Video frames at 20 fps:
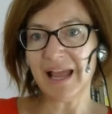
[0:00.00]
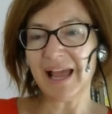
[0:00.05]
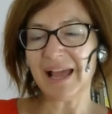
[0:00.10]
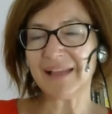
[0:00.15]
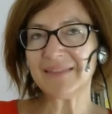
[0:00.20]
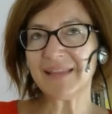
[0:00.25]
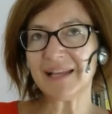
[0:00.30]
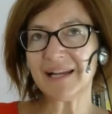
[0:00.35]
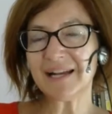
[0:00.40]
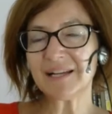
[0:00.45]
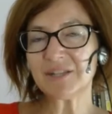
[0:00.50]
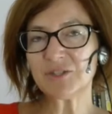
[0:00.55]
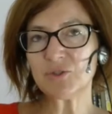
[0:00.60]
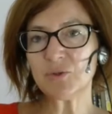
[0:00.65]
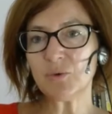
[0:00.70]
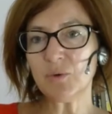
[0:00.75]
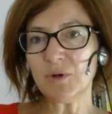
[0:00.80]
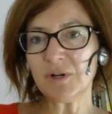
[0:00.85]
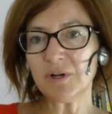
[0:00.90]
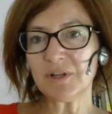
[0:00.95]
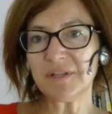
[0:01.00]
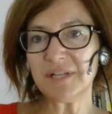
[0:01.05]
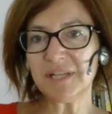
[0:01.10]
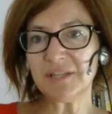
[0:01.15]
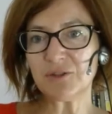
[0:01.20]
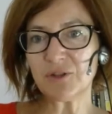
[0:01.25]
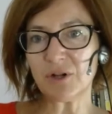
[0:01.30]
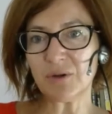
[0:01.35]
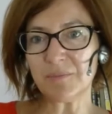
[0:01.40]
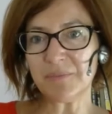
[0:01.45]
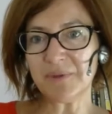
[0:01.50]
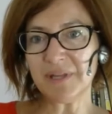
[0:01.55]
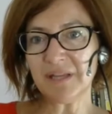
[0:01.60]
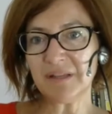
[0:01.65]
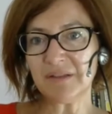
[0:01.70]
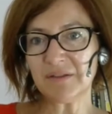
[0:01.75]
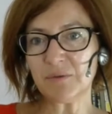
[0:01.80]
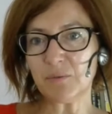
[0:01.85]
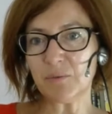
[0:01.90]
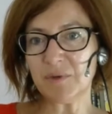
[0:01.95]
And there are 2 or 3
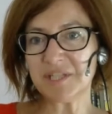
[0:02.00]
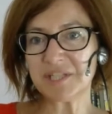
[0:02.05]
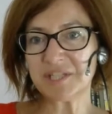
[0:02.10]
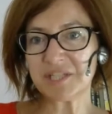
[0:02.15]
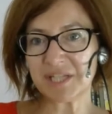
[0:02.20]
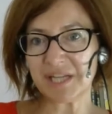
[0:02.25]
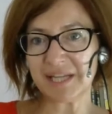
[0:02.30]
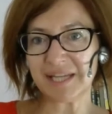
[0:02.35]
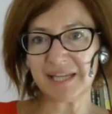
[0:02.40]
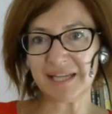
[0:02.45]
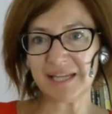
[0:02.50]
topics which